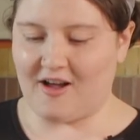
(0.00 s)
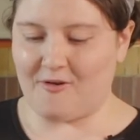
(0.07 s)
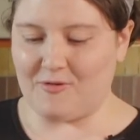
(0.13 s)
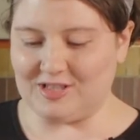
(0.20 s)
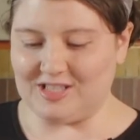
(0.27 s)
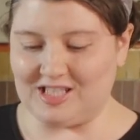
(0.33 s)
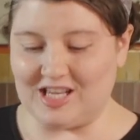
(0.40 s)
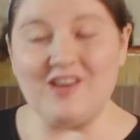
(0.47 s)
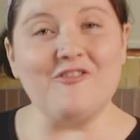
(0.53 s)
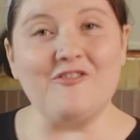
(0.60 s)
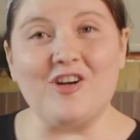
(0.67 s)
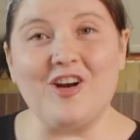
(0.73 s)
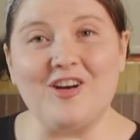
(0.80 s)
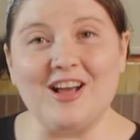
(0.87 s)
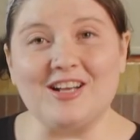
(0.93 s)
we'll see you
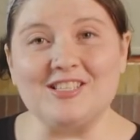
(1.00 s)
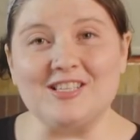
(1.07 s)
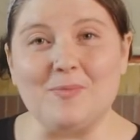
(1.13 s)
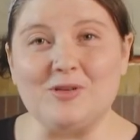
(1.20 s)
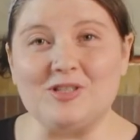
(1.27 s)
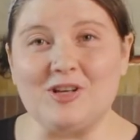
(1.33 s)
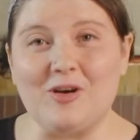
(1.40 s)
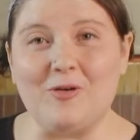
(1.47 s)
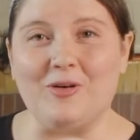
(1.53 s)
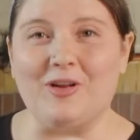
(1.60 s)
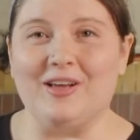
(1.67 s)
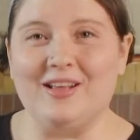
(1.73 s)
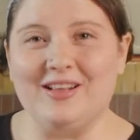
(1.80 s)
for our next episode.